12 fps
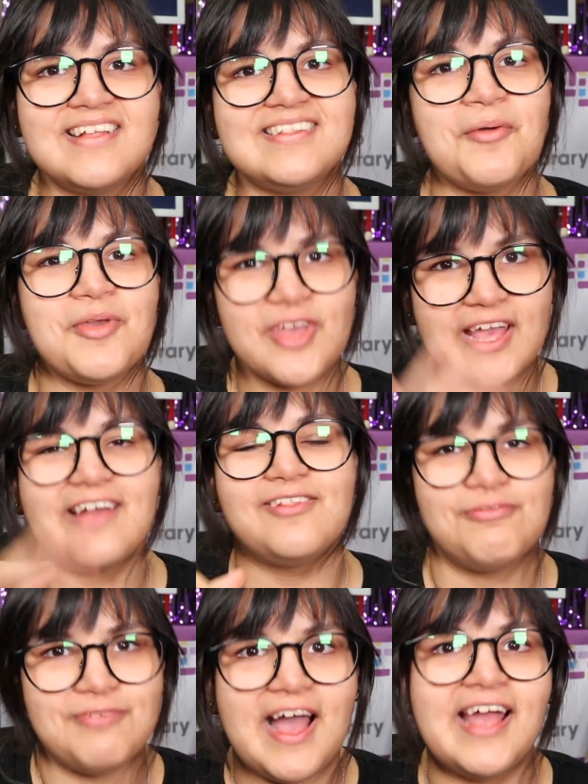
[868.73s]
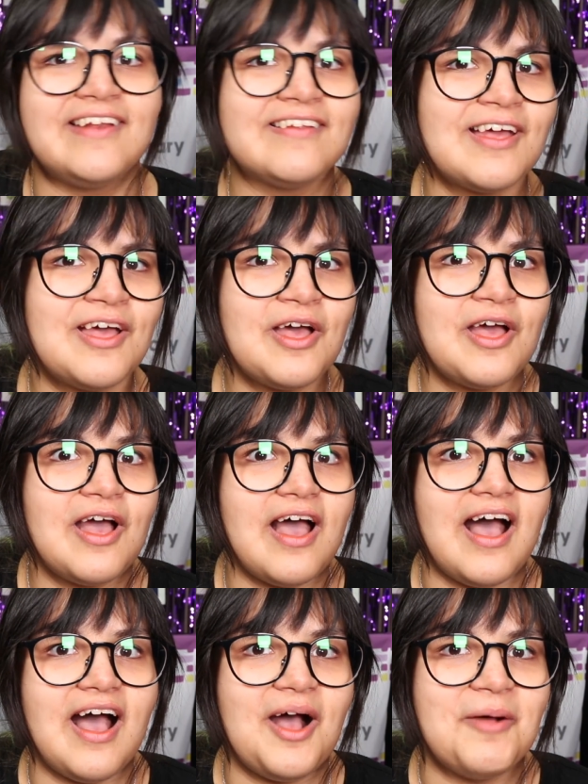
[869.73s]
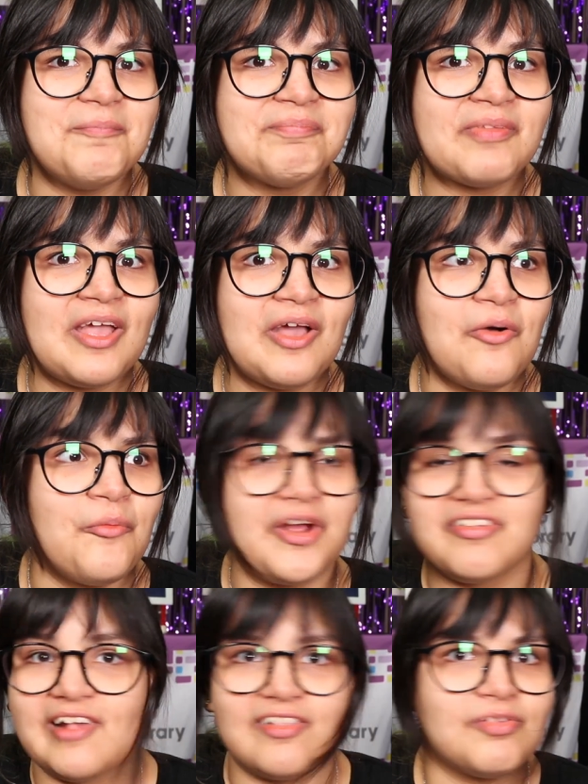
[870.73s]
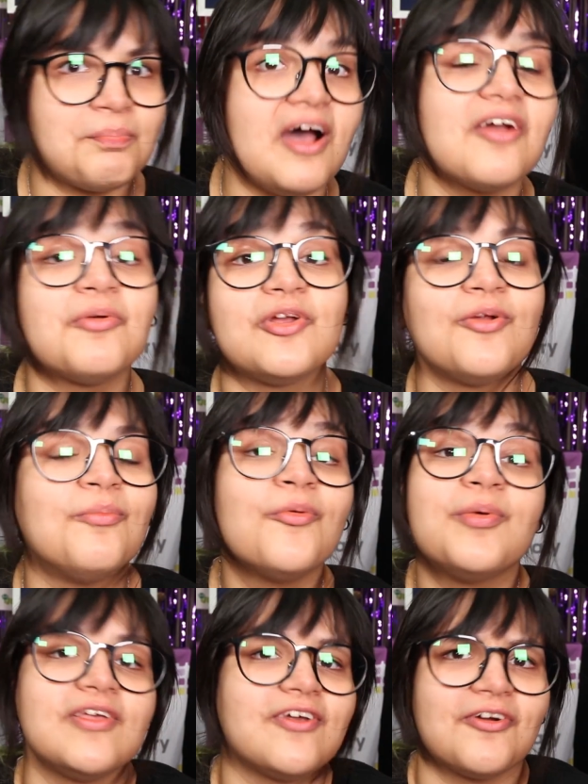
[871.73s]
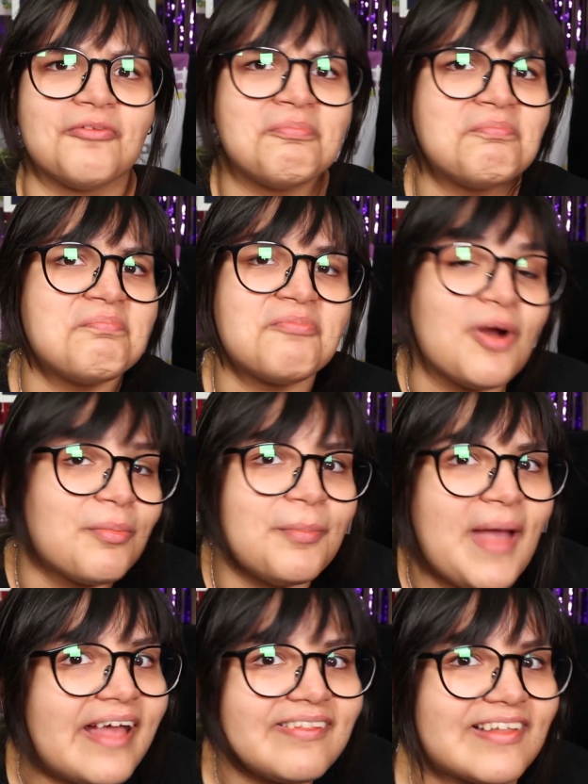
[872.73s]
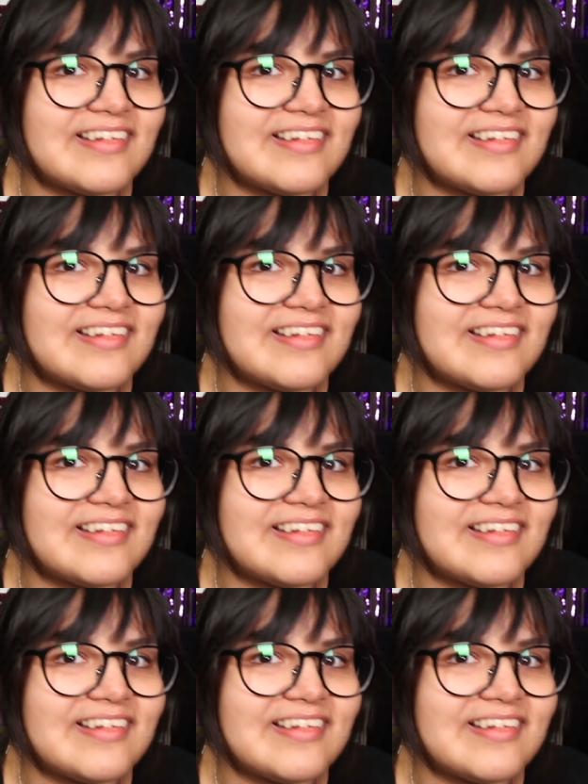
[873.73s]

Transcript: That way you can kind of find where is that spot where you're moving your rubber band,